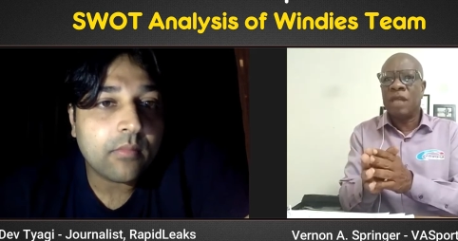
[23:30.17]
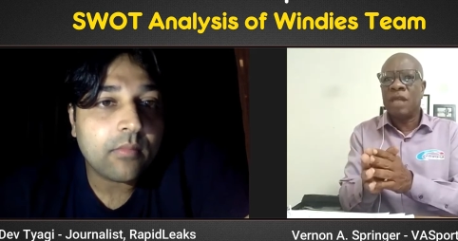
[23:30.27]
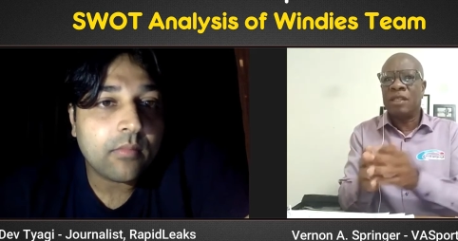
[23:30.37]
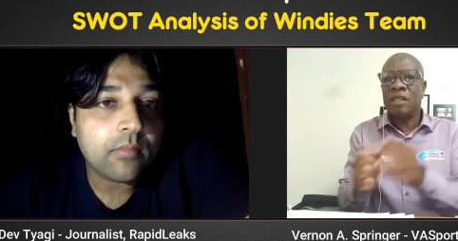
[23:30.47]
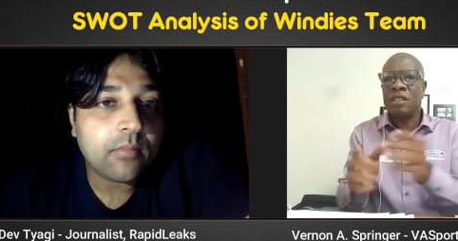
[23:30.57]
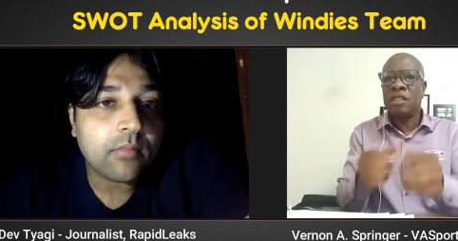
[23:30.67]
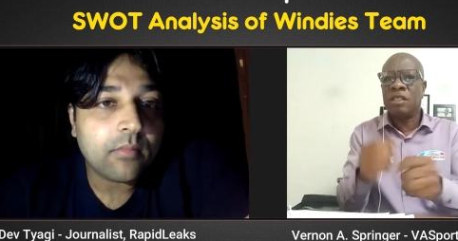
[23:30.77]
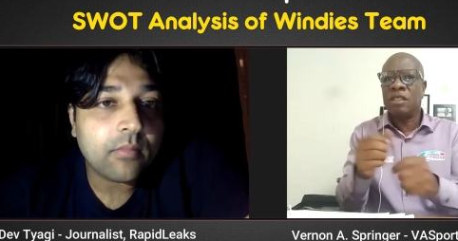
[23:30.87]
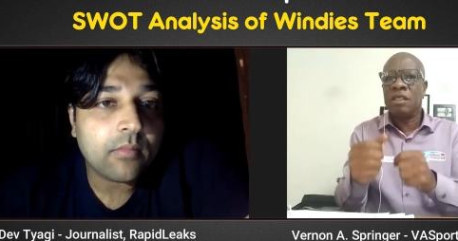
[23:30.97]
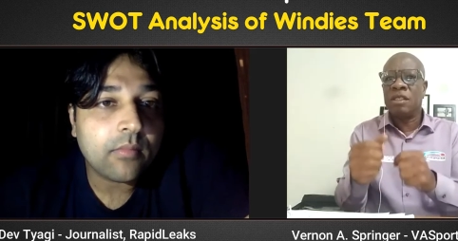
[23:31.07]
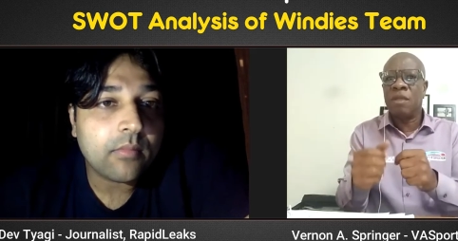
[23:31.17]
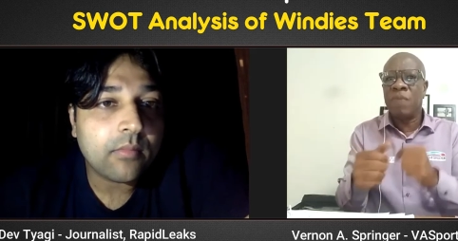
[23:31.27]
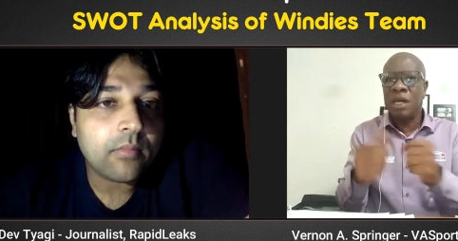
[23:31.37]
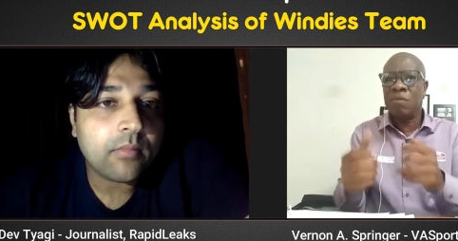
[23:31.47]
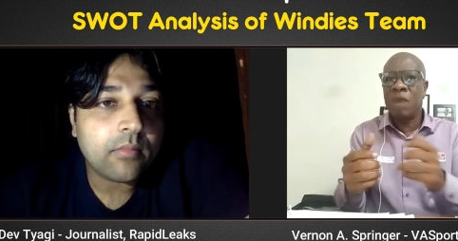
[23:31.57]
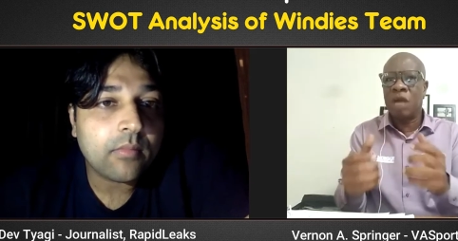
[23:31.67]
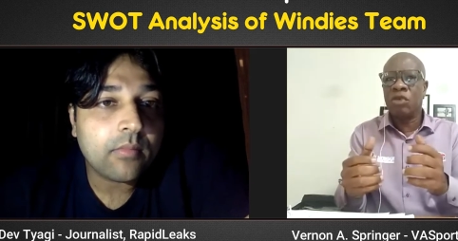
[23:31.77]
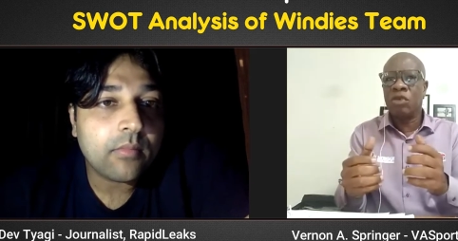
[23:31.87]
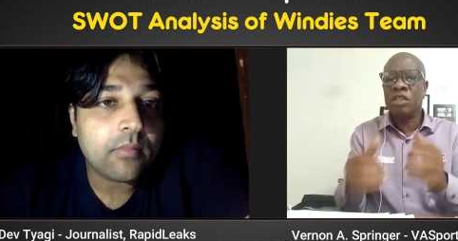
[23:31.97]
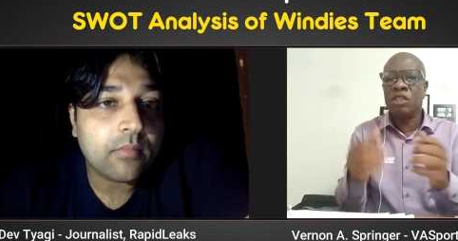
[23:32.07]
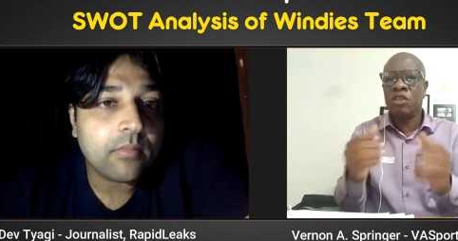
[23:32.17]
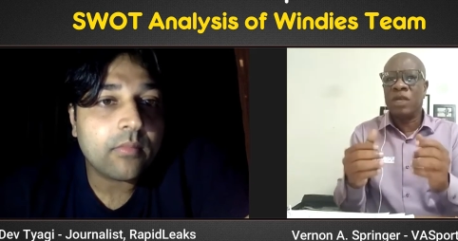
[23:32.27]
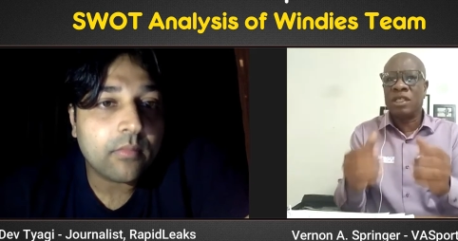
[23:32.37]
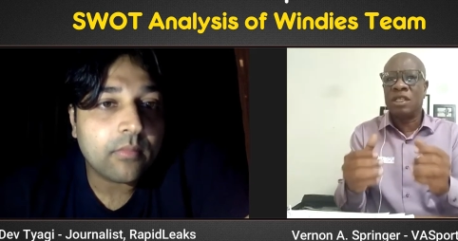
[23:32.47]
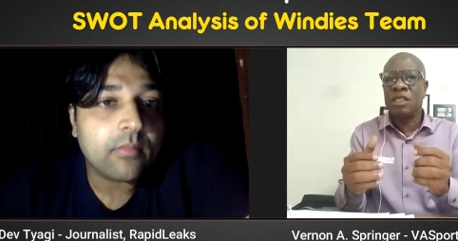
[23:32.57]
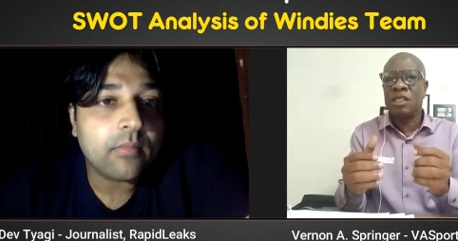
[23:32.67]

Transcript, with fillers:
Speaker 1: That this is the men in Maro, this is the West Indies